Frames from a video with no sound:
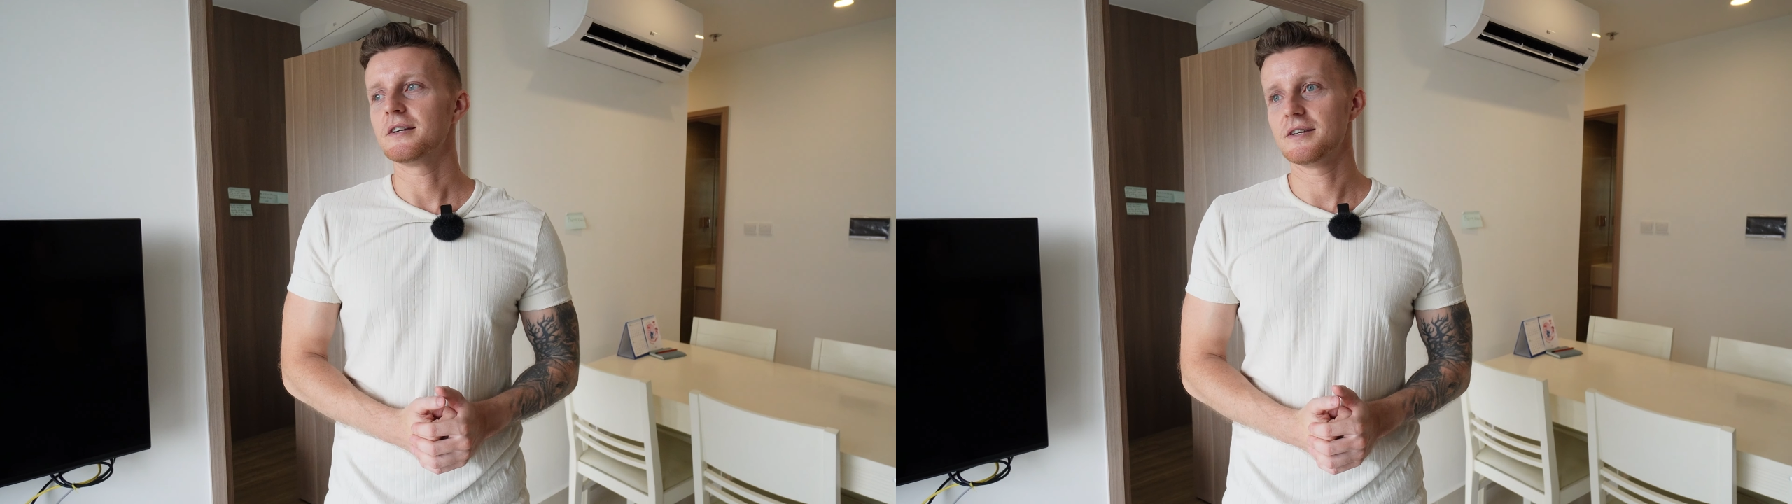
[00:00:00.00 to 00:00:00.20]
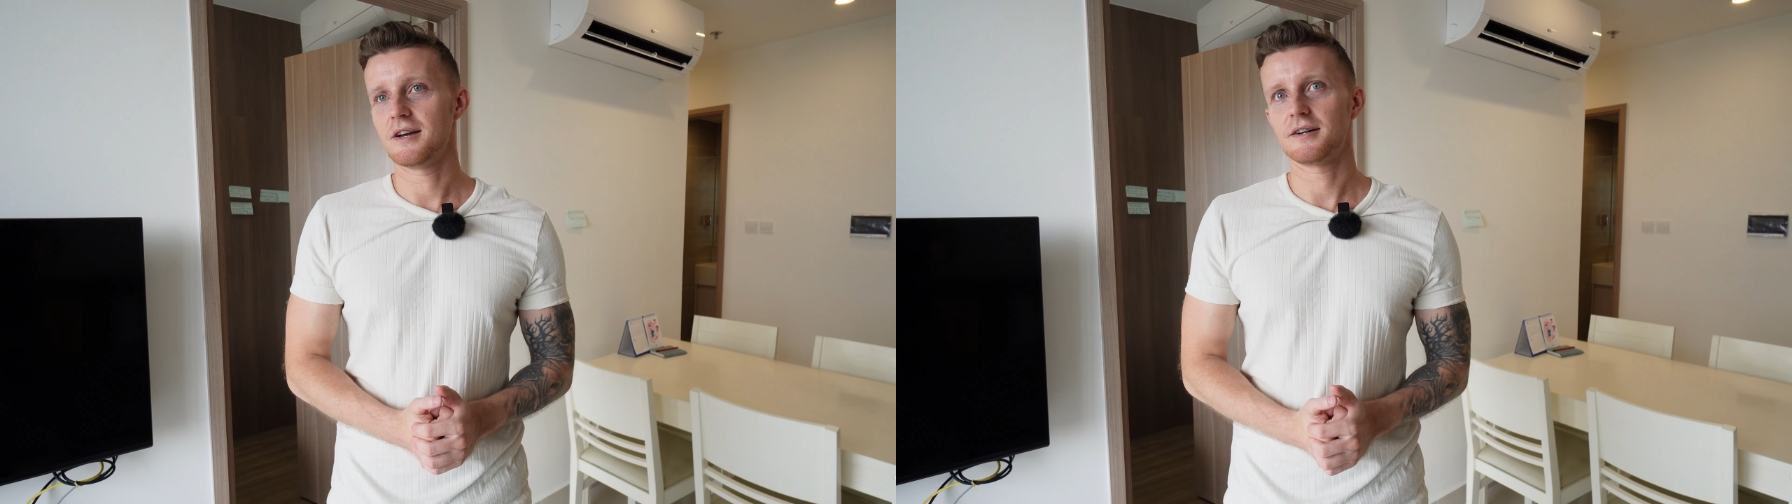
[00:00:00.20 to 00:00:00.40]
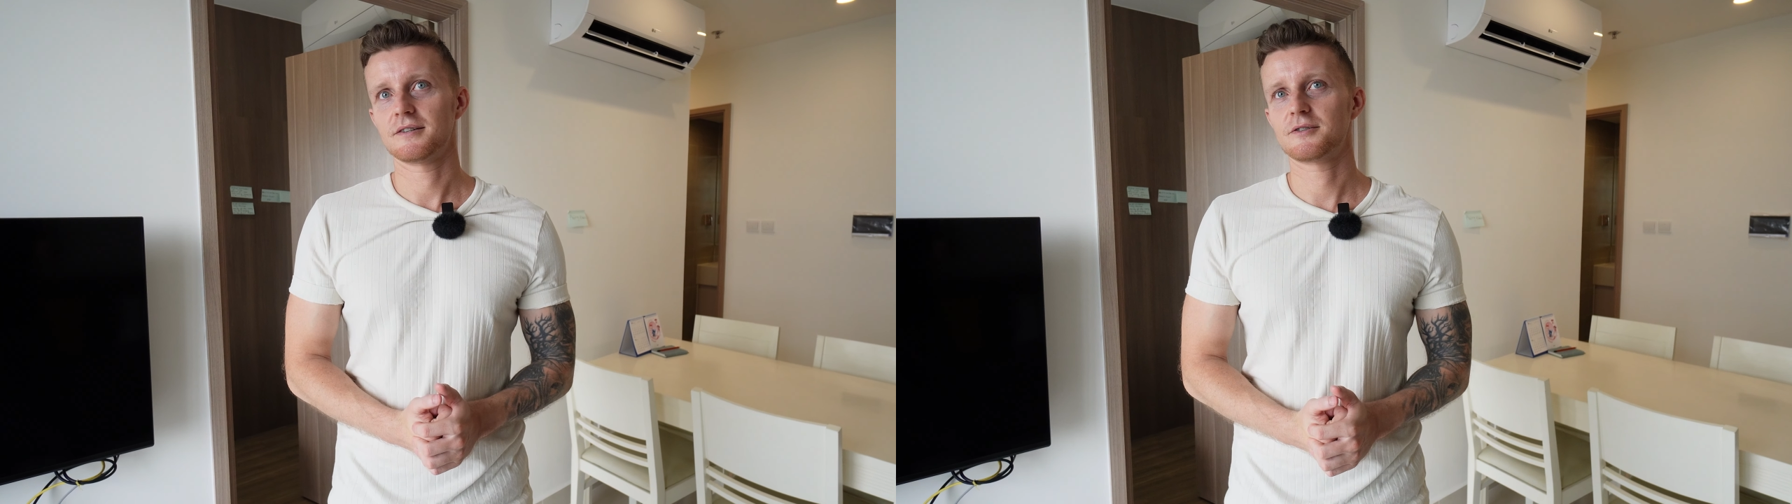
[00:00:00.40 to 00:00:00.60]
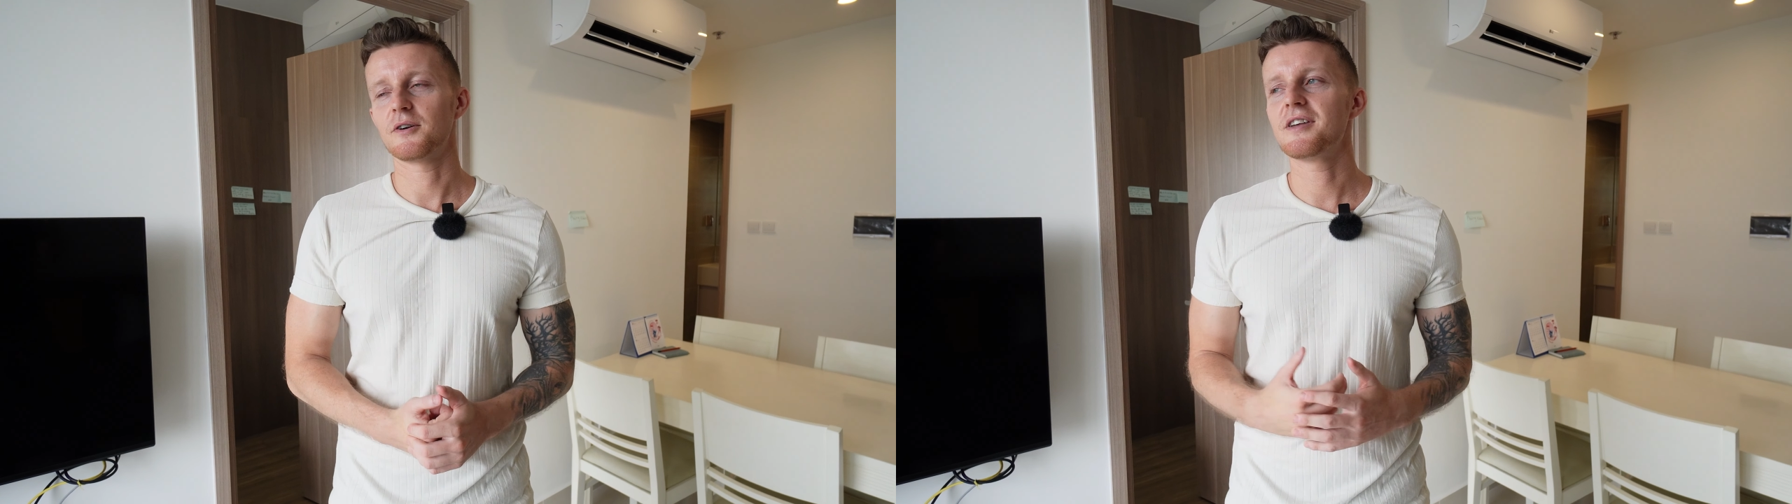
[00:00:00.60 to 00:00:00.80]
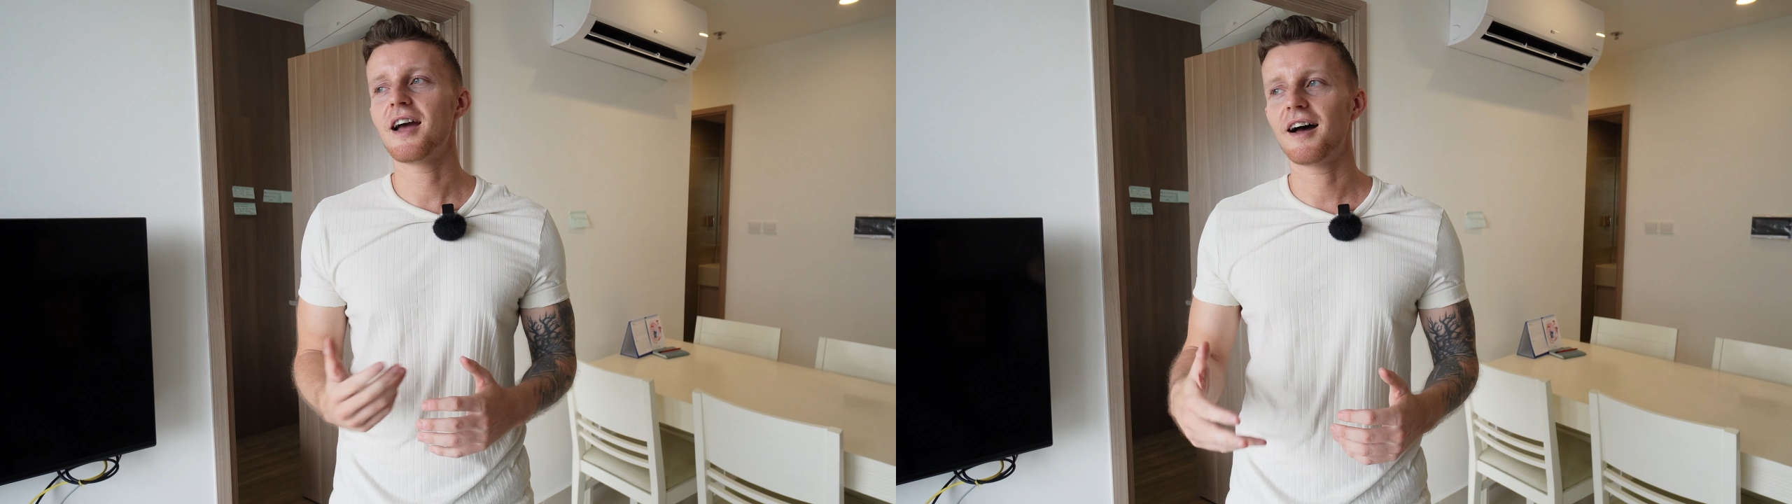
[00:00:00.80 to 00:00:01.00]
Yeah. So
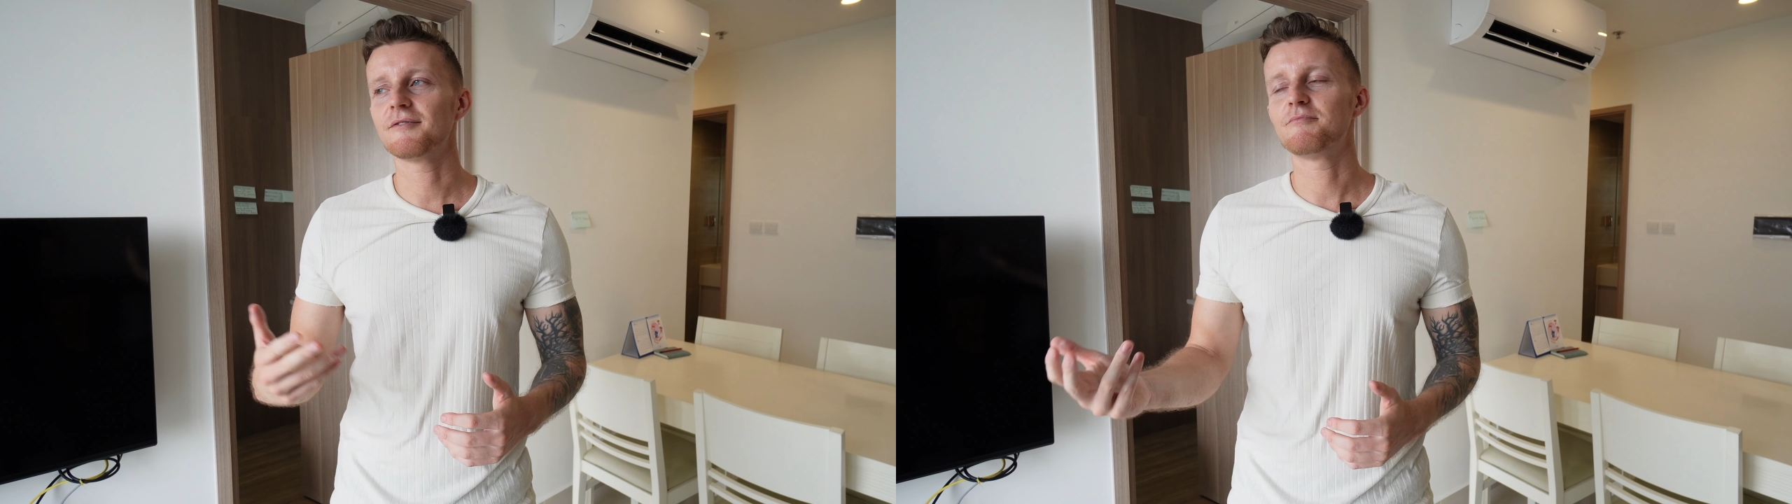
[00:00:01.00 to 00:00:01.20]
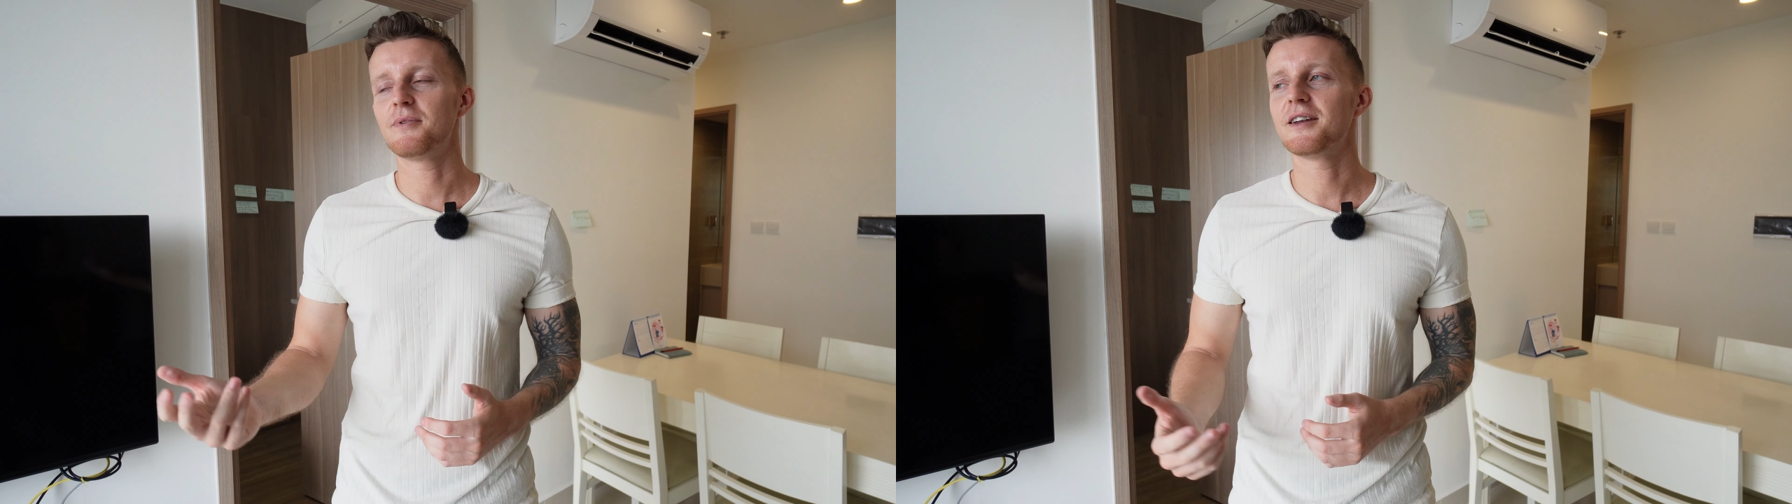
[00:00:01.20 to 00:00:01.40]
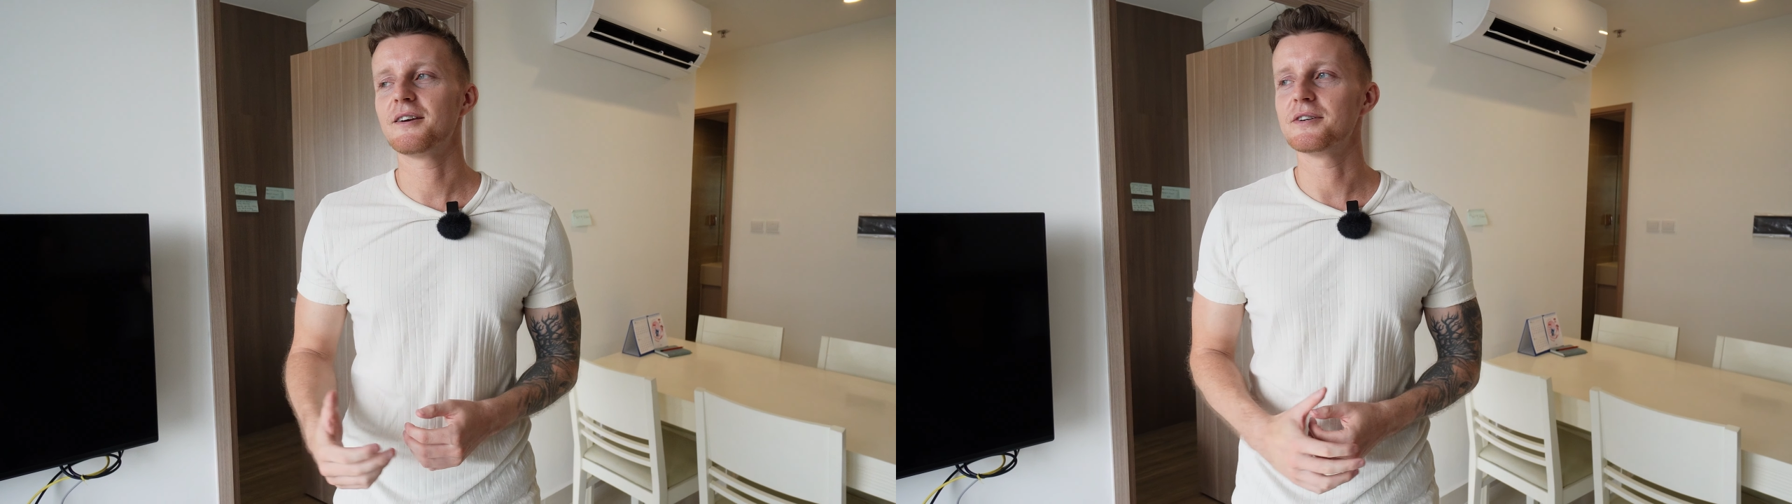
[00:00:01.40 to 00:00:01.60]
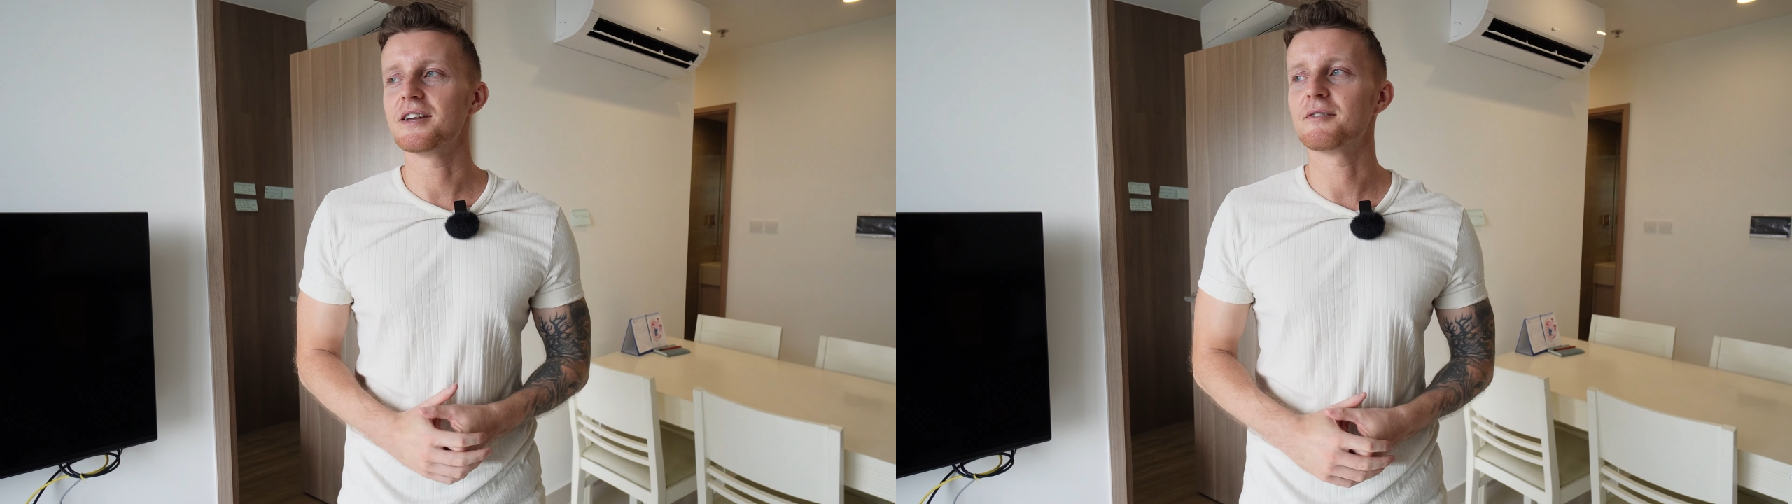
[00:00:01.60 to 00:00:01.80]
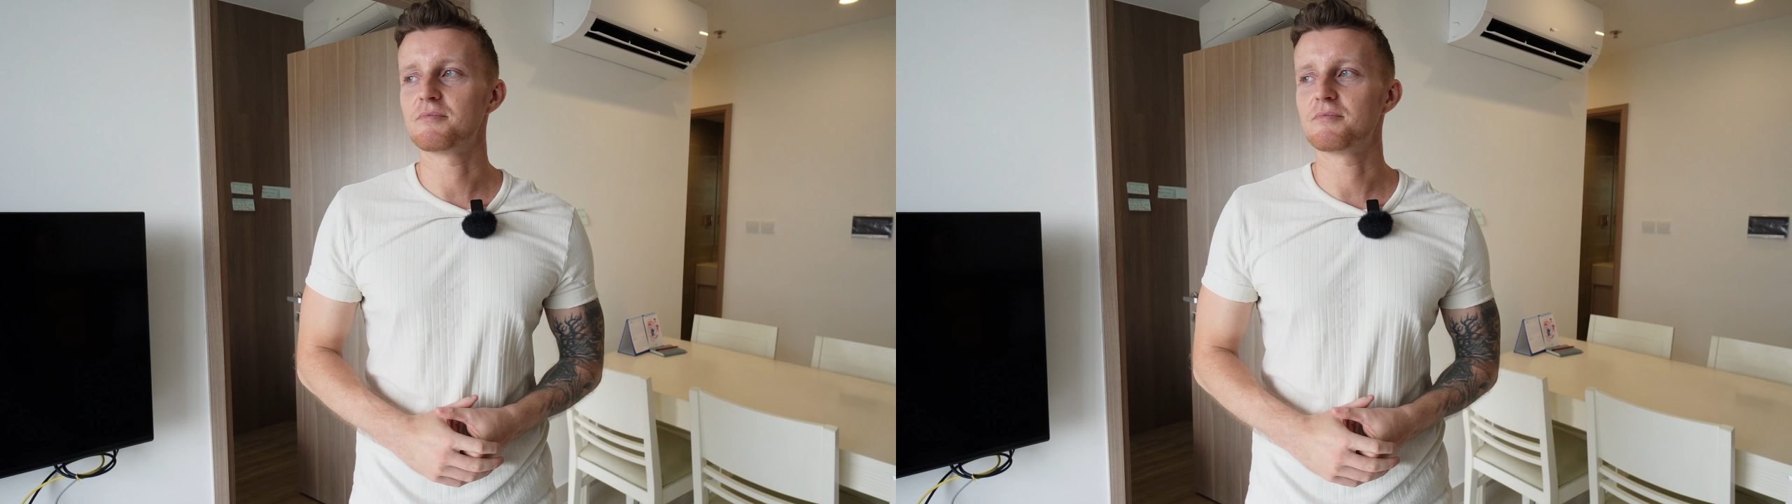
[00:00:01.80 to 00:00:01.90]
I've been here a year,